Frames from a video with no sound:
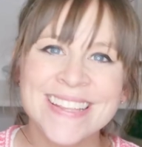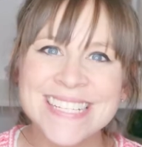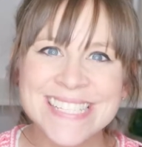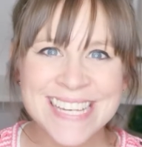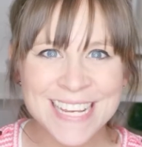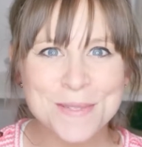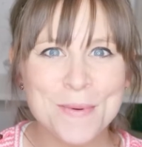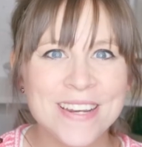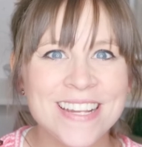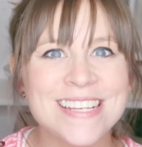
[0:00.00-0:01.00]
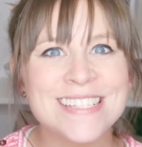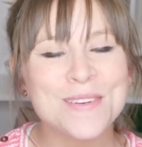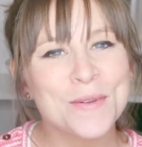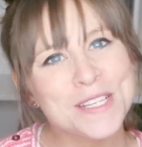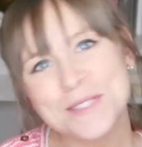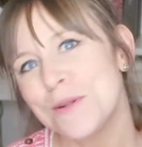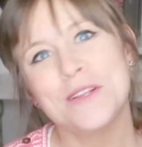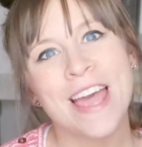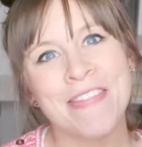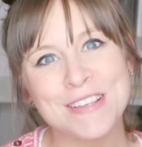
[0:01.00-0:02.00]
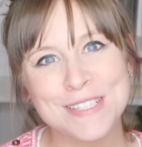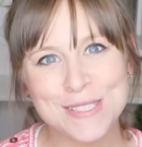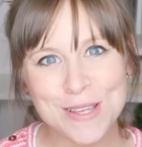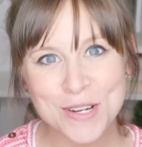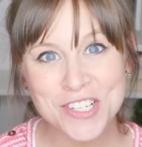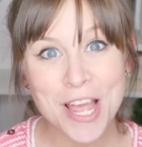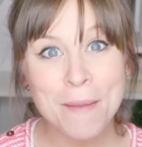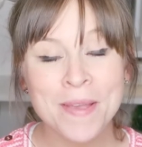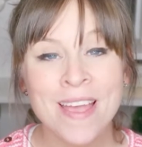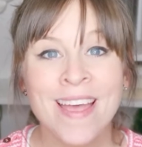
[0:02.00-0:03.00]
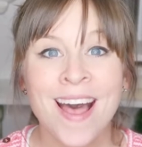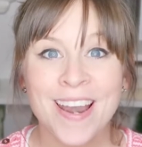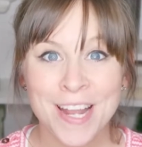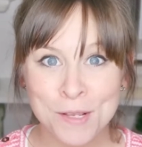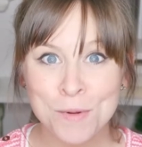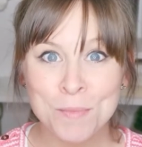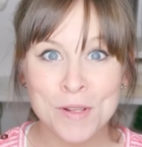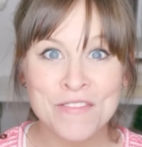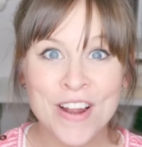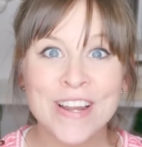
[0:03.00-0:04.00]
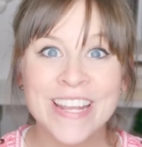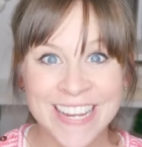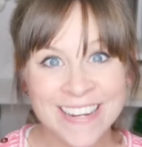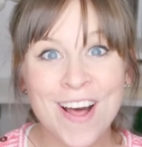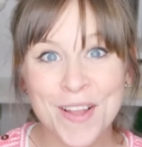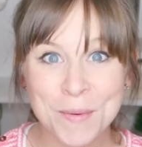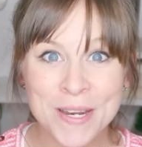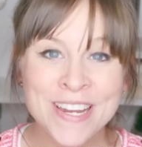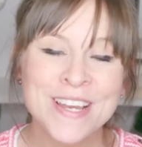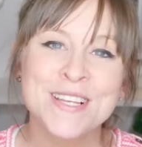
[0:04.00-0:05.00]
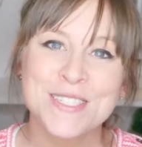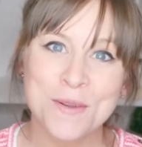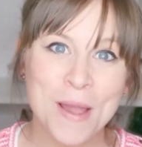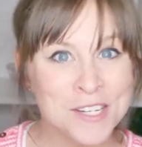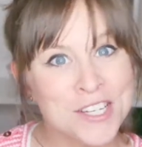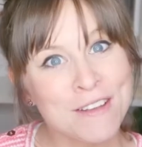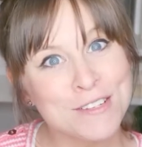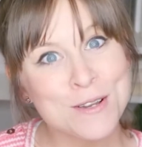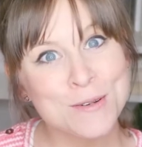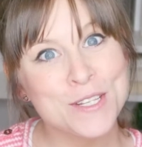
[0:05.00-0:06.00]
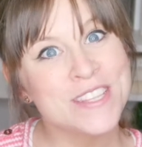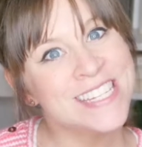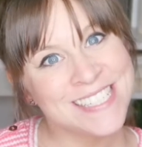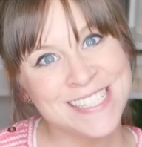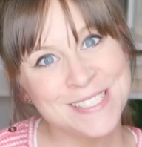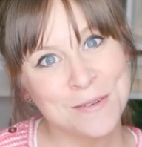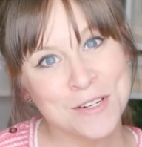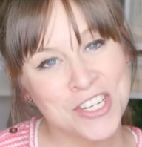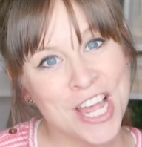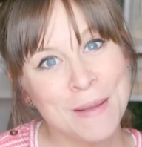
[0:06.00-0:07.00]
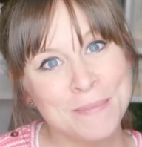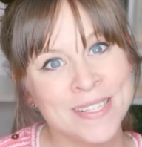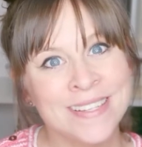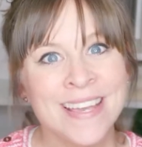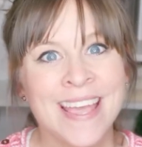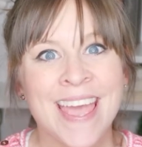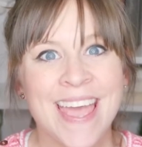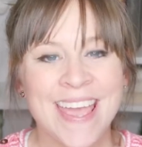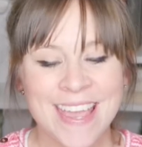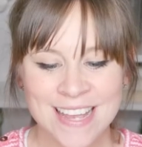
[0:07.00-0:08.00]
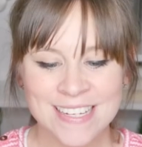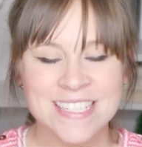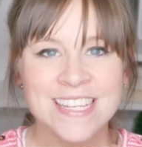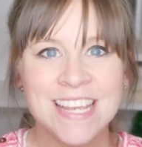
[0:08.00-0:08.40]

This next one is only sold at the soda shop on Hollywood Boulevard in Hollywood, so you actually have to go to the Disney soda shop, and